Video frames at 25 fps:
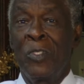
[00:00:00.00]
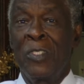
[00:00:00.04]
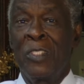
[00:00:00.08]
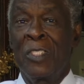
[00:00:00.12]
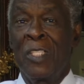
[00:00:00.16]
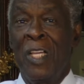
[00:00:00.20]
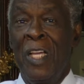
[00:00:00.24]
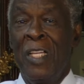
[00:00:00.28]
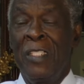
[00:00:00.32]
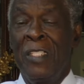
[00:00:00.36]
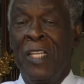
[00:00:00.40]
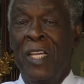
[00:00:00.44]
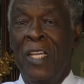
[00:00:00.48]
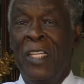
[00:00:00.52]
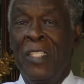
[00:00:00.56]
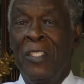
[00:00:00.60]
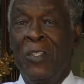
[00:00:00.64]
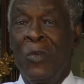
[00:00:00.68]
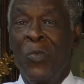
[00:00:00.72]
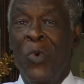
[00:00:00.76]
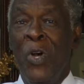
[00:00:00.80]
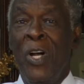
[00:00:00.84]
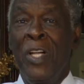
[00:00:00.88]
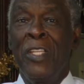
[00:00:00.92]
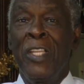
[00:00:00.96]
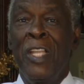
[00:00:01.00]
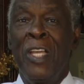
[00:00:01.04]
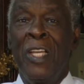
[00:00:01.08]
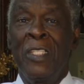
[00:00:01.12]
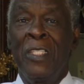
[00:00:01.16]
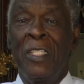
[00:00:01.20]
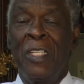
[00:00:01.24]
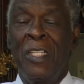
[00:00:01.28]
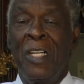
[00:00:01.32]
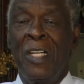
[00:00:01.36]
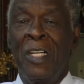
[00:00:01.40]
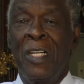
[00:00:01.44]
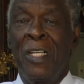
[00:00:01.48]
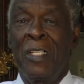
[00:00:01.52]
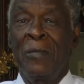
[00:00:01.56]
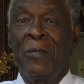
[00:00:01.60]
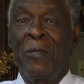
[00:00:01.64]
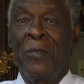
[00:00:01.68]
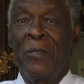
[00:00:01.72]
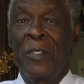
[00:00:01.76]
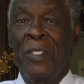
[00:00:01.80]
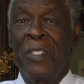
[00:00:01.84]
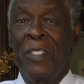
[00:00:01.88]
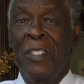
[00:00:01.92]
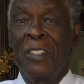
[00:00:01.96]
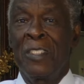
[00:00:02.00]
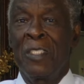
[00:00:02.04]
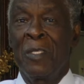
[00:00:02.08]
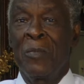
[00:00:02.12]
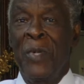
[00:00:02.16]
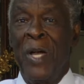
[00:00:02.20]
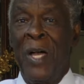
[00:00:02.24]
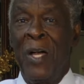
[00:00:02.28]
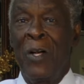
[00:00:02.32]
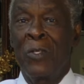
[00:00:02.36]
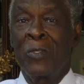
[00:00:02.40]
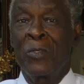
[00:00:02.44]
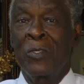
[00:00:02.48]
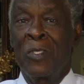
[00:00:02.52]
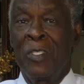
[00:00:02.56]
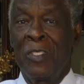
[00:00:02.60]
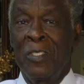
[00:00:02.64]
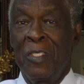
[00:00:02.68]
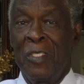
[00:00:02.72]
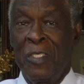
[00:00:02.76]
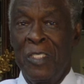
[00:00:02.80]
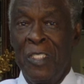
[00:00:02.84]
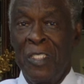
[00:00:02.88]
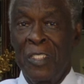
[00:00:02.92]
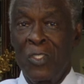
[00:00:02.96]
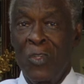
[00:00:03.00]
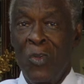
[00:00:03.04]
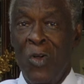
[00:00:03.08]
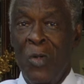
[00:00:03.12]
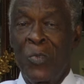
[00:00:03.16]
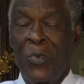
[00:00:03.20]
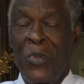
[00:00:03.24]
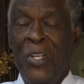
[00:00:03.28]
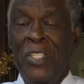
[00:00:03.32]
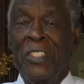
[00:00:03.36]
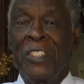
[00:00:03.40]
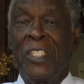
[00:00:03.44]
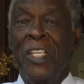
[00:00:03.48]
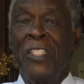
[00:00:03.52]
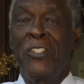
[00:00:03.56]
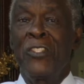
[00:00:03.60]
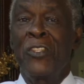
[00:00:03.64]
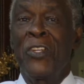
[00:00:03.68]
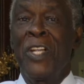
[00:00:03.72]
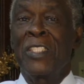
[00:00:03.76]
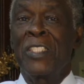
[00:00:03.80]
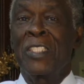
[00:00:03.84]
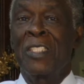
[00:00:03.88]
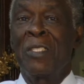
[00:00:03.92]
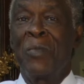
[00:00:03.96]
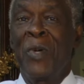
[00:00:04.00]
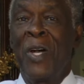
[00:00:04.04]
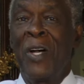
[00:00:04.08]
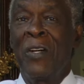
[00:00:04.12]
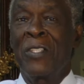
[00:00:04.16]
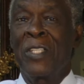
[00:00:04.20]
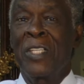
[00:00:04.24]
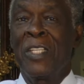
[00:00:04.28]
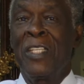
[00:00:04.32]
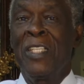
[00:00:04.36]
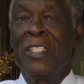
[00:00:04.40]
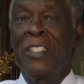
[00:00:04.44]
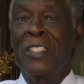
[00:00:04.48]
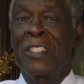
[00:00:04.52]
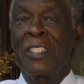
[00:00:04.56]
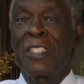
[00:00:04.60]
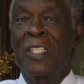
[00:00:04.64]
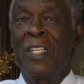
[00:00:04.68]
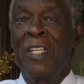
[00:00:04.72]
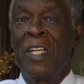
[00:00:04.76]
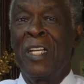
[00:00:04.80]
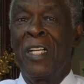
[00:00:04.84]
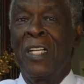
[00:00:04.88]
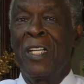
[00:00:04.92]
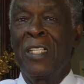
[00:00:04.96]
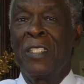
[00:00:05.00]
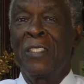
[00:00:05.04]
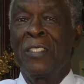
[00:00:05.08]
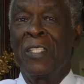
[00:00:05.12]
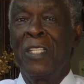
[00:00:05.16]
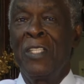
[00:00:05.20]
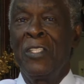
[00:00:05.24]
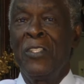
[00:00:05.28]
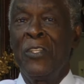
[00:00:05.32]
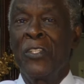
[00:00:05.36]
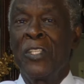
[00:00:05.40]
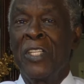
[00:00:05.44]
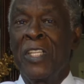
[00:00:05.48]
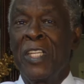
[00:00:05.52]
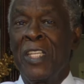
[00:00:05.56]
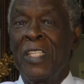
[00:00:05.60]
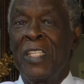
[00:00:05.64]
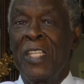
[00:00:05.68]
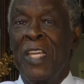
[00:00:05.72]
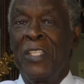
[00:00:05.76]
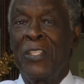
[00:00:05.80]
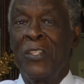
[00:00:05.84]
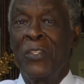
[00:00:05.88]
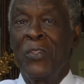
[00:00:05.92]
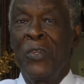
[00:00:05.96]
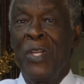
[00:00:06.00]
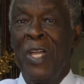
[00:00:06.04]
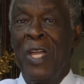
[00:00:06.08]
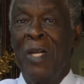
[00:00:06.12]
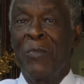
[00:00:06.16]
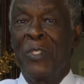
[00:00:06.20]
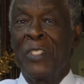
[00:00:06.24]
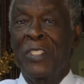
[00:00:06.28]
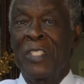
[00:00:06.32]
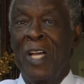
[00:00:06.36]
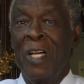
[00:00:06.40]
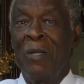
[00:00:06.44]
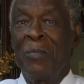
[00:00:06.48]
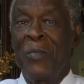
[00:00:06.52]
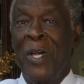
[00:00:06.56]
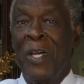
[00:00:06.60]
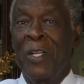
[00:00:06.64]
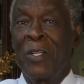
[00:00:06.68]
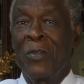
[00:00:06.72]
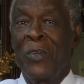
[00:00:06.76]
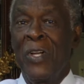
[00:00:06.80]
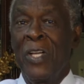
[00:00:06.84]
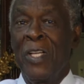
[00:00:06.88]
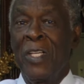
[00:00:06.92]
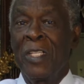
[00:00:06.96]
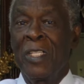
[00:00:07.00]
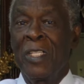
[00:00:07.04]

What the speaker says: And the one that is about this corporation that you're asking about is you can get that through Amazon, by the way.